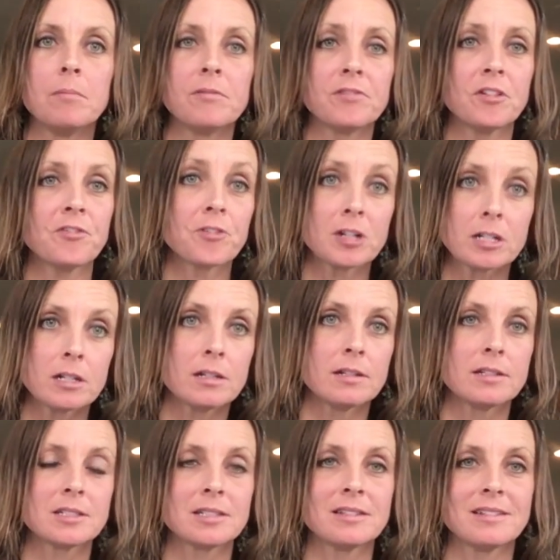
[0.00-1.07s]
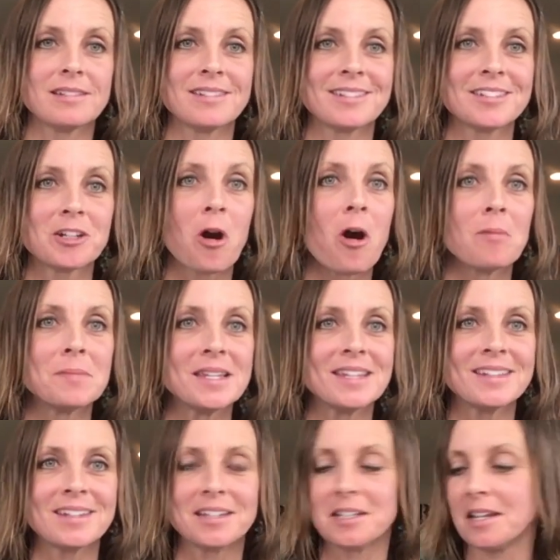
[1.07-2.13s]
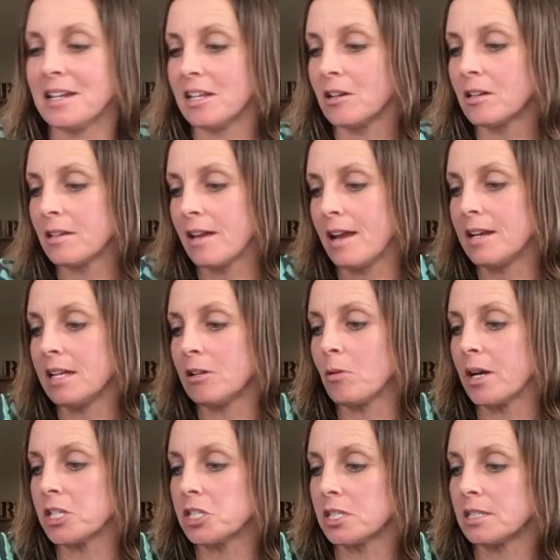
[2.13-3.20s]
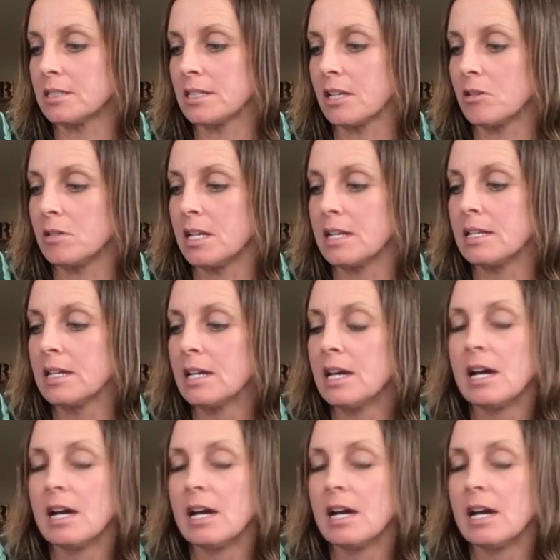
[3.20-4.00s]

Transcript: feel free to call me on any questions that you need.